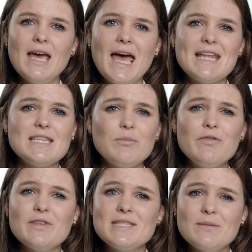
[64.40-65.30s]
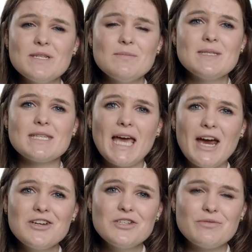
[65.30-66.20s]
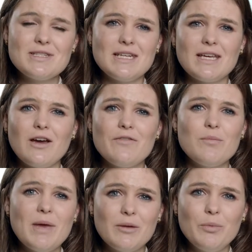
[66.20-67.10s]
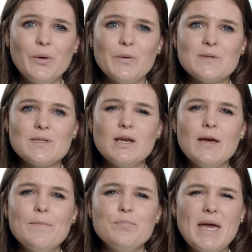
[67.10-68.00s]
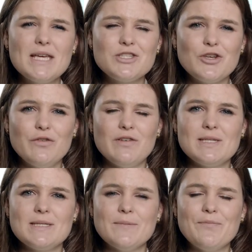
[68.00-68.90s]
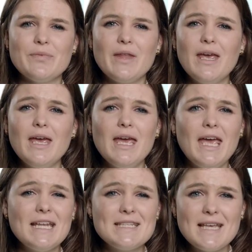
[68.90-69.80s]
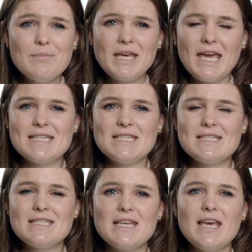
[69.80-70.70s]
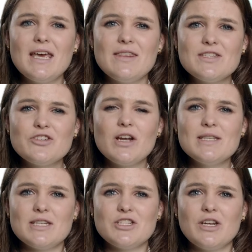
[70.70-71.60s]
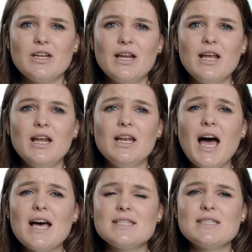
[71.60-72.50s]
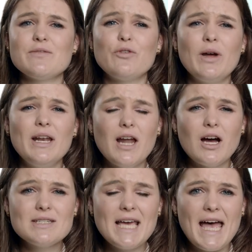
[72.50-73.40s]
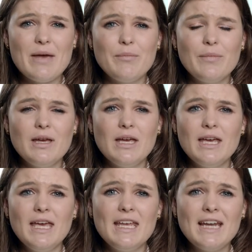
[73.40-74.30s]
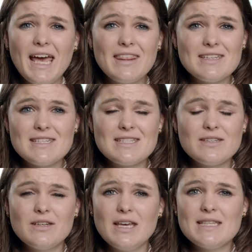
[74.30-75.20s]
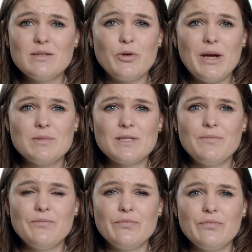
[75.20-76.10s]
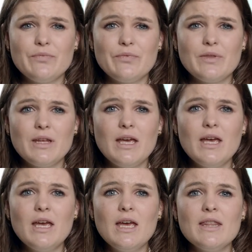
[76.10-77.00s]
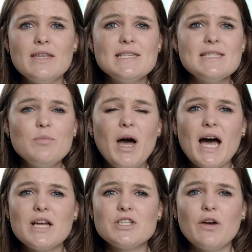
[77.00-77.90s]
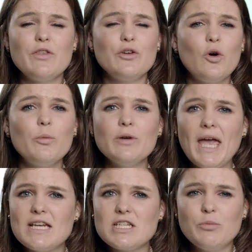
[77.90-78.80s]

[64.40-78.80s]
and some of the symptoms characteristic of the menopause may surface. In some cases, this transition lasts for a long time. In others, it's abrupt. This is a part of the normal aging